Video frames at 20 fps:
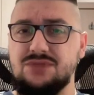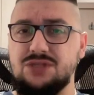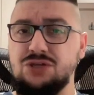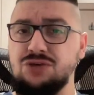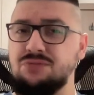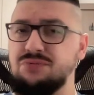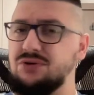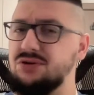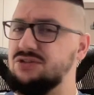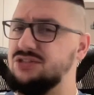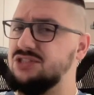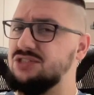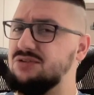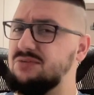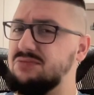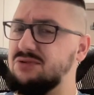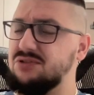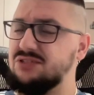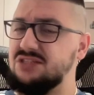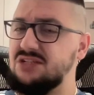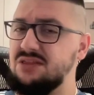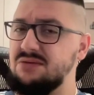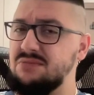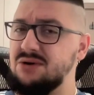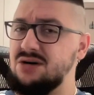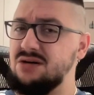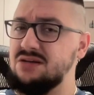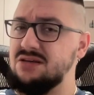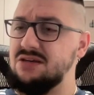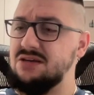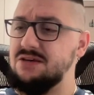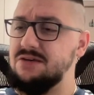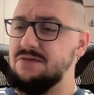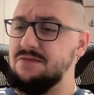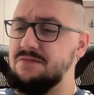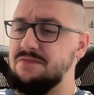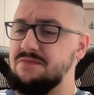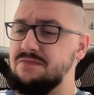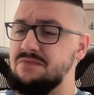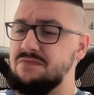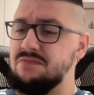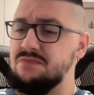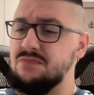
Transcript: You put a stop loss in the market.